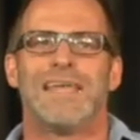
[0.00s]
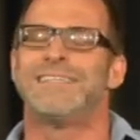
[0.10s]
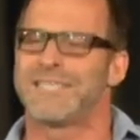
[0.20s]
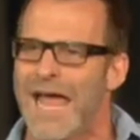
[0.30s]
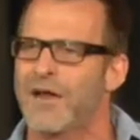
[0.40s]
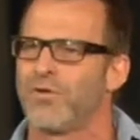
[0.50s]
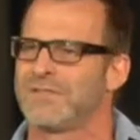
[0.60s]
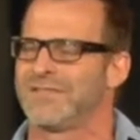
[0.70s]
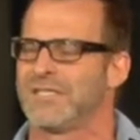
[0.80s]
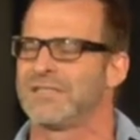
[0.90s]

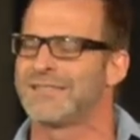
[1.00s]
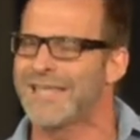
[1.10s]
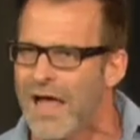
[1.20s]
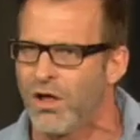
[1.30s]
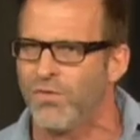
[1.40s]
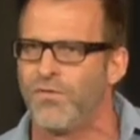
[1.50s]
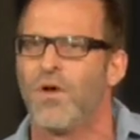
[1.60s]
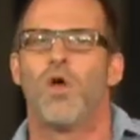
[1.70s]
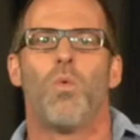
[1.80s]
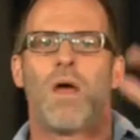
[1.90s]
integrous to
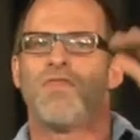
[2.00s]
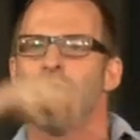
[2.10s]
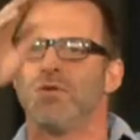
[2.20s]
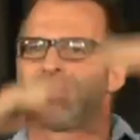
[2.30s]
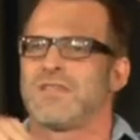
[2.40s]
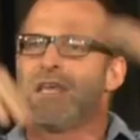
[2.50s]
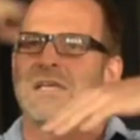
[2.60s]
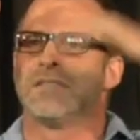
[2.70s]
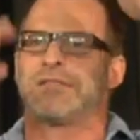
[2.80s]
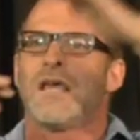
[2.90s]
self when those
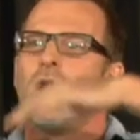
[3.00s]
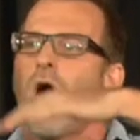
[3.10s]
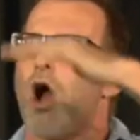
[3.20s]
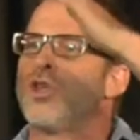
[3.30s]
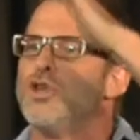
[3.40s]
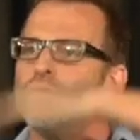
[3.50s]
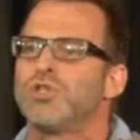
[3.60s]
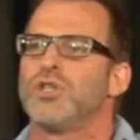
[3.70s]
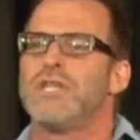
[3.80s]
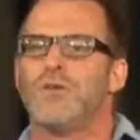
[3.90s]
things are
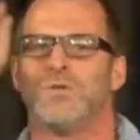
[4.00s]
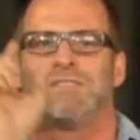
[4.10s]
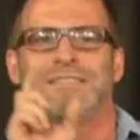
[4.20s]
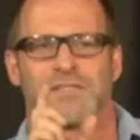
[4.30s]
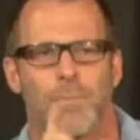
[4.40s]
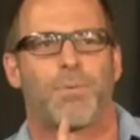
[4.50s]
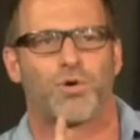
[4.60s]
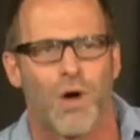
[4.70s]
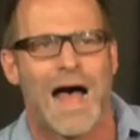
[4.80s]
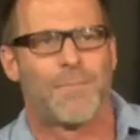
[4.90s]
usually used as the
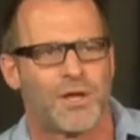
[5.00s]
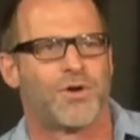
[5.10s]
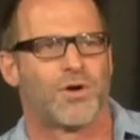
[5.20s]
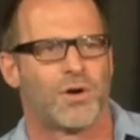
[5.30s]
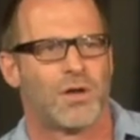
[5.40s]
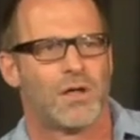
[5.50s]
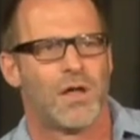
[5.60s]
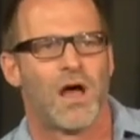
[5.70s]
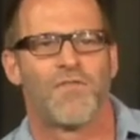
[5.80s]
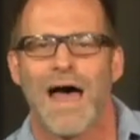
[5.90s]
barometer
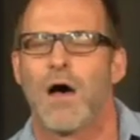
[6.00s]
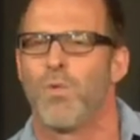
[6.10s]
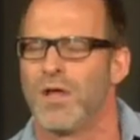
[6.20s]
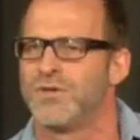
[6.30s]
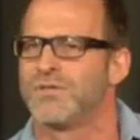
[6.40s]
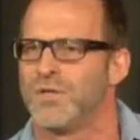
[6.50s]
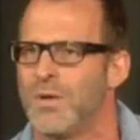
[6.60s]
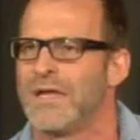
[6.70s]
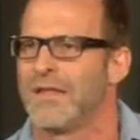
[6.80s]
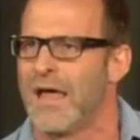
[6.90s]
of how well you're
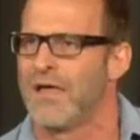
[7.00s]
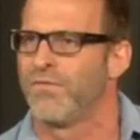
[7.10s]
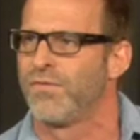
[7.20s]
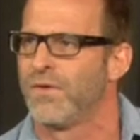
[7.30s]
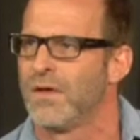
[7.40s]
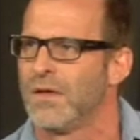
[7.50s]
doing in life?